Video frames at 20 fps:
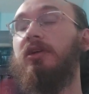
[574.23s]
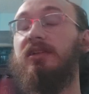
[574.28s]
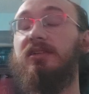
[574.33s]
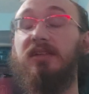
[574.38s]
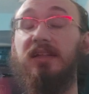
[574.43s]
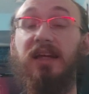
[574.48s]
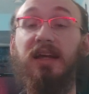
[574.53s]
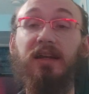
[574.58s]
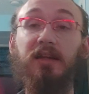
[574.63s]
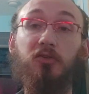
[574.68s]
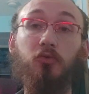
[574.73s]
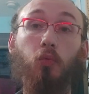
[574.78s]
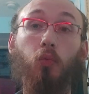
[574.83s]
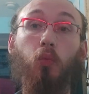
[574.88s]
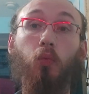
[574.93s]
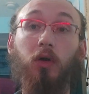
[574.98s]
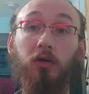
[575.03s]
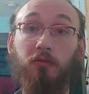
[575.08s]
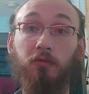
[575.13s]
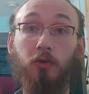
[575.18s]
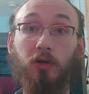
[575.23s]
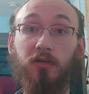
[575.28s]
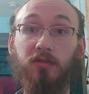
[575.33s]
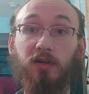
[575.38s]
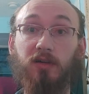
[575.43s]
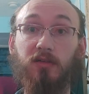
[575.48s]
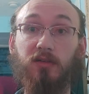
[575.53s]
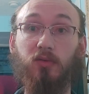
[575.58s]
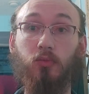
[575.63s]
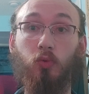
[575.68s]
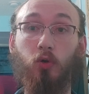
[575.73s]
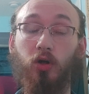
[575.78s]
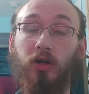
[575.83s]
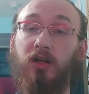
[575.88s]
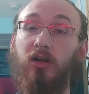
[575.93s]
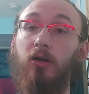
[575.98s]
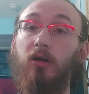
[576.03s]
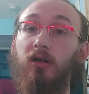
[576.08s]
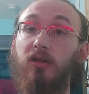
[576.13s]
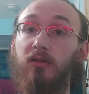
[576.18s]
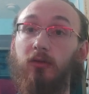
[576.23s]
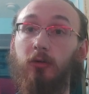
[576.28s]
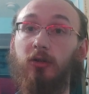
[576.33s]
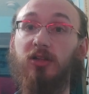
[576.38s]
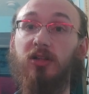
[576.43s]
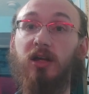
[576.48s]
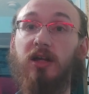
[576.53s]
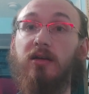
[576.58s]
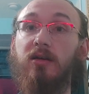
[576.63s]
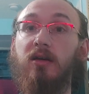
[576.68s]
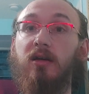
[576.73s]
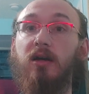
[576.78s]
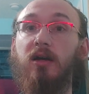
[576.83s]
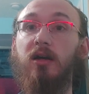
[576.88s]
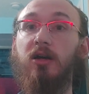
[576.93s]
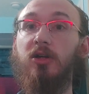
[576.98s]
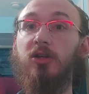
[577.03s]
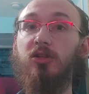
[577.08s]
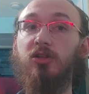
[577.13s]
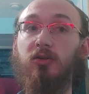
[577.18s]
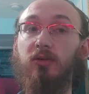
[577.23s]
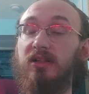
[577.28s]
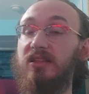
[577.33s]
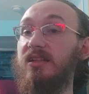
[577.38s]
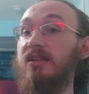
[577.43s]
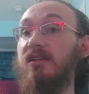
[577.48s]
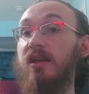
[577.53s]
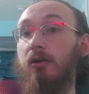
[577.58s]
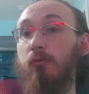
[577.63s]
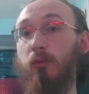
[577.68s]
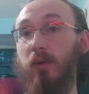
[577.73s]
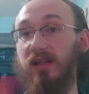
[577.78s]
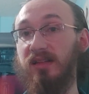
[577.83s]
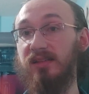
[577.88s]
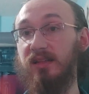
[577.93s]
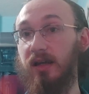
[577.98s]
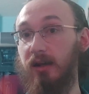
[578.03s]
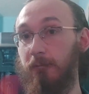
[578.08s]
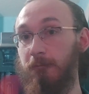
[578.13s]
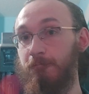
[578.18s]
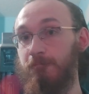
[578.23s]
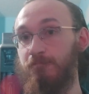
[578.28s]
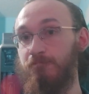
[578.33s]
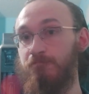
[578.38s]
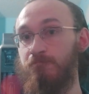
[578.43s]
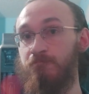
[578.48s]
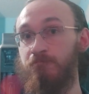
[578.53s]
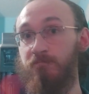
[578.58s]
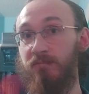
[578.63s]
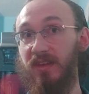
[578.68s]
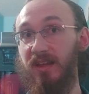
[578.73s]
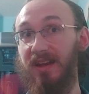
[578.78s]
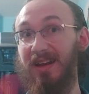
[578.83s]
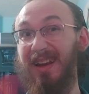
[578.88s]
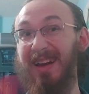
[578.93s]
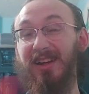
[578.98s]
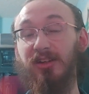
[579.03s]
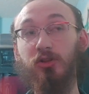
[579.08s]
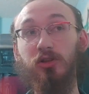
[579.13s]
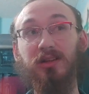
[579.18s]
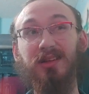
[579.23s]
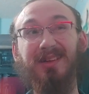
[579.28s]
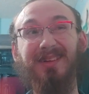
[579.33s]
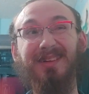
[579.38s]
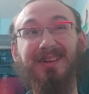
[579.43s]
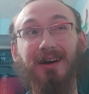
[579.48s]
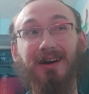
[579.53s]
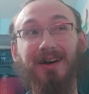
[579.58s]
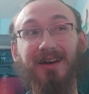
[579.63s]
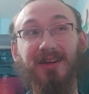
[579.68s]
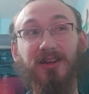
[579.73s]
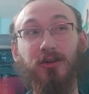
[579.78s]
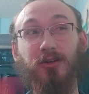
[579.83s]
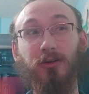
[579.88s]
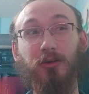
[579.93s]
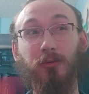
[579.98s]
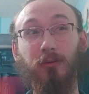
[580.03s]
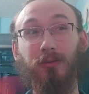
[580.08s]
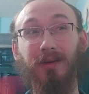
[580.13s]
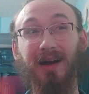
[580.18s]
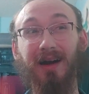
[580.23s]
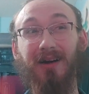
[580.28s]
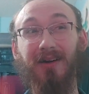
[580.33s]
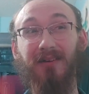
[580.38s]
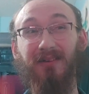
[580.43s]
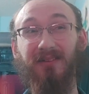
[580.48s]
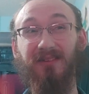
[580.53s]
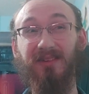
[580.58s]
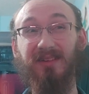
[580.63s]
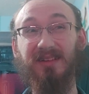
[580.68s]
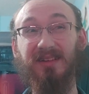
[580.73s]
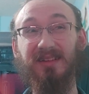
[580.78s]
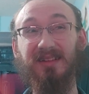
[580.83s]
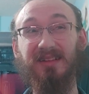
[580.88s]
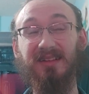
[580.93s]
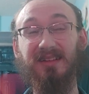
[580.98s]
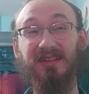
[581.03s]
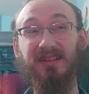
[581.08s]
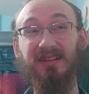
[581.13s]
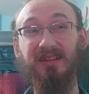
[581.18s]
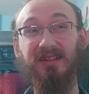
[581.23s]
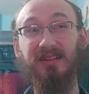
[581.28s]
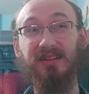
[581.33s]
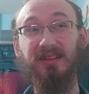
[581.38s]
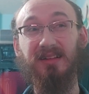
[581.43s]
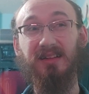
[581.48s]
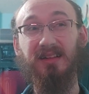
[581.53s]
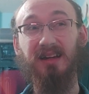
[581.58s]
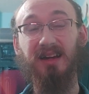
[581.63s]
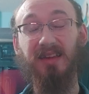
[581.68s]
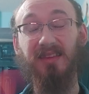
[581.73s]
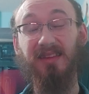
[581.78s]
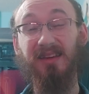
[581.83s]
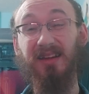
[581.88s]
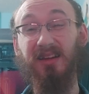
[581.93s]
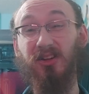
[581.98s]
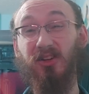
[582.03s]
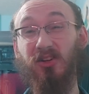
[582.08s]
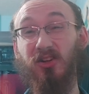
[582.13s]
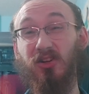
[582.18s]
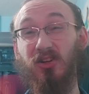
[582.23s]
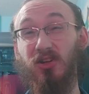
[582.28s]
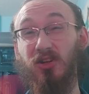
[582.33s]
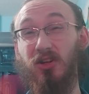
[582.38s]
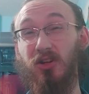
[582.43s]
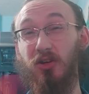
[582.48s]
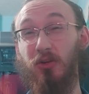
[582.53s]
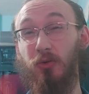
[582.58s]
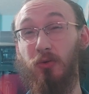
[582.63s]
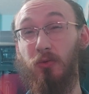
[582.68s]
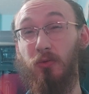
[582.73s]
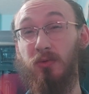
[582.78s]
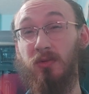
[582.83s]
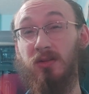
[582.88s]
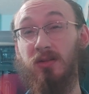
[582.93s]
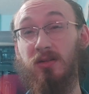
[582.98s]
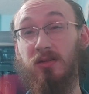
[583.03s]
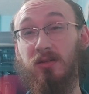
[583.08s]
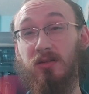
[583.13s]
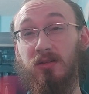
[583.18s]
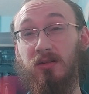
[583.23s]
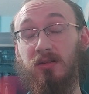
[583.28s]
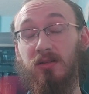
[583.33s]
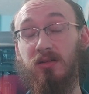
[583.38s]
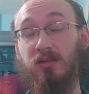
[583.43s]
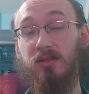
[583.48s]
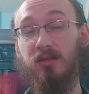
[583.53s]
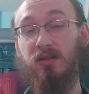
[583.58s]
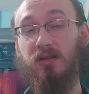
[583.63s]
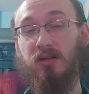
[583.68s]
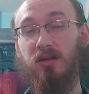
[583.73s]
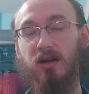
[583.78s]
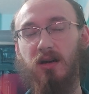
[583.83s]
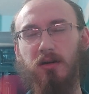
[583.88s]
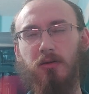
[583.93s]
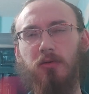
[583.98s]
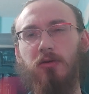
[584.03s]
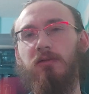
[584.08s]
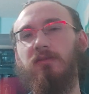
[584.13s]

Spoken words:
because again, it's 1:45 in the morning on a Thursday. So I sit down Wednesday, and I actually got here around, I think, noon. I don't know